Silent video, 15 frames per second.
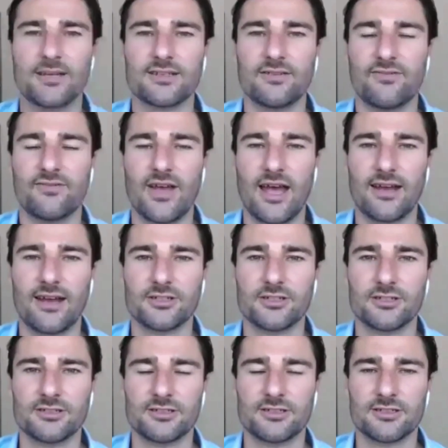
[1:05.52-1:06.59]

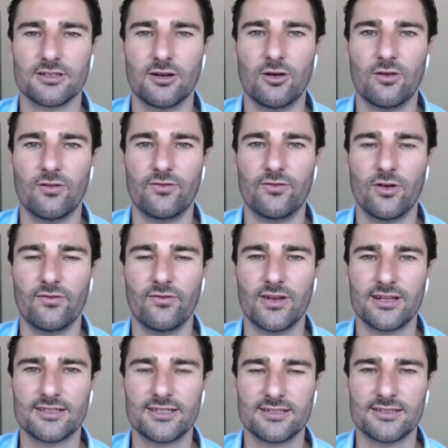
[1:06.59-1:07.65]
advantages of, of
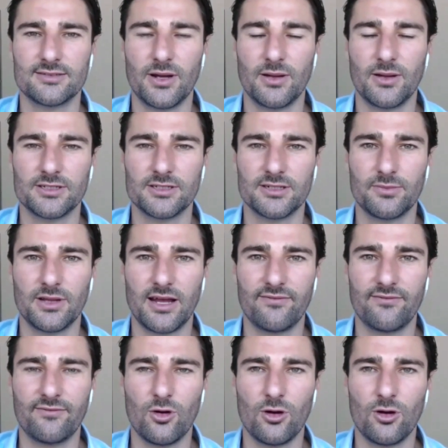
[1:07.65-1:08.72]
LinkedIn's publishing
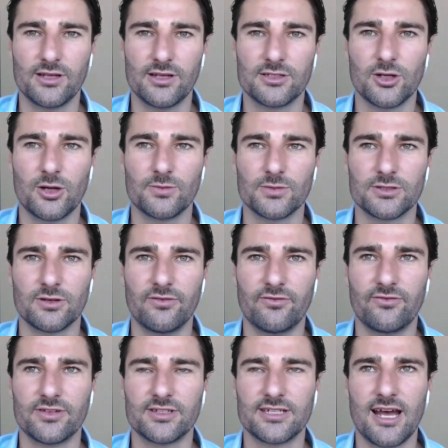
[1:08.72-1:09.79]
platform in terms of
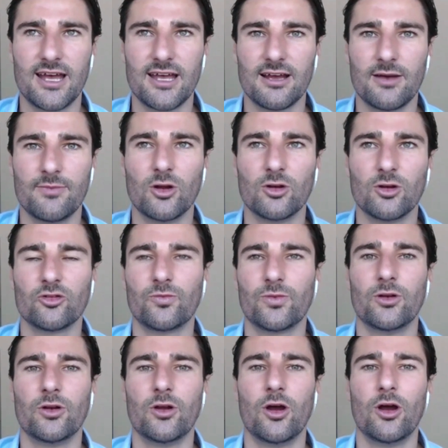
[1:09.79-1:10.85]
say I'm an
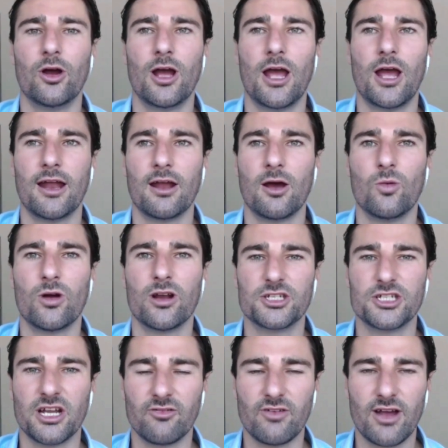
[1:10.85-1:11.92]
entrepreneur and I want to
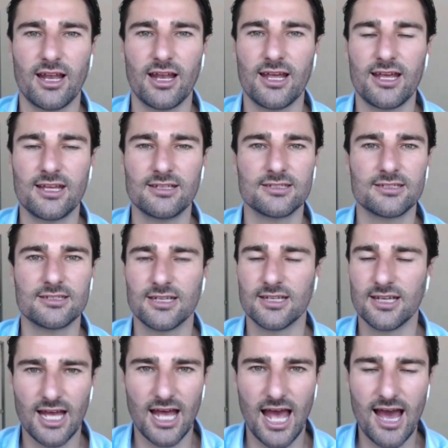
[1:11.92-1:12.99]
generate leads?
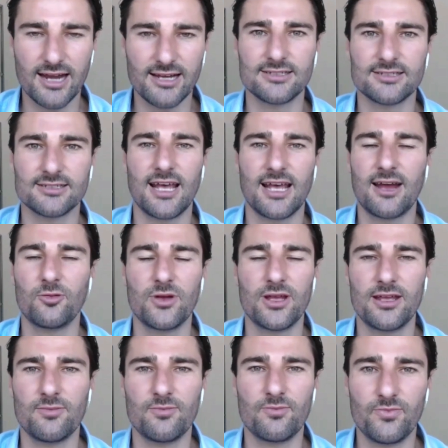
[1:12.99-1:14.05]
How does how do
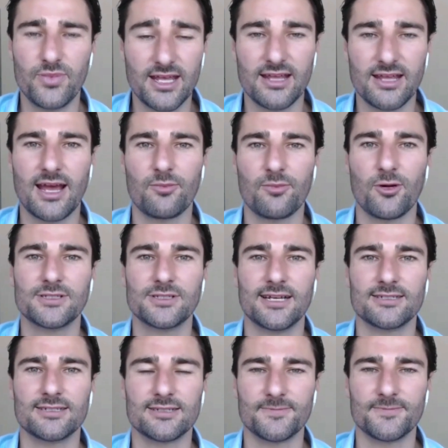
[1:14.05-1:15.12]
we begin that process?